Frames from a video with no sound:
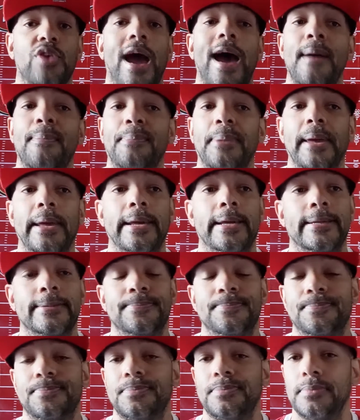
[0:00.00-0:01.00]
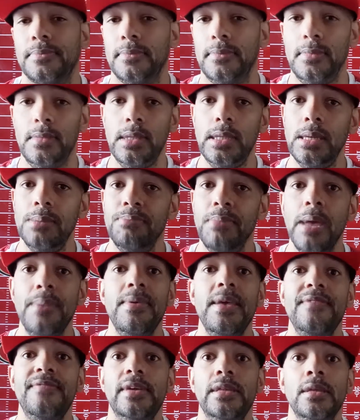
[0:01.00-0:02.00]
draft pick.
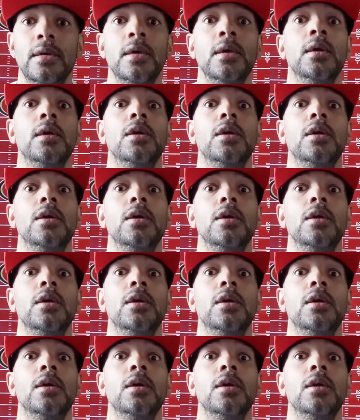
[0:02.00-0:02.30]
Maybe even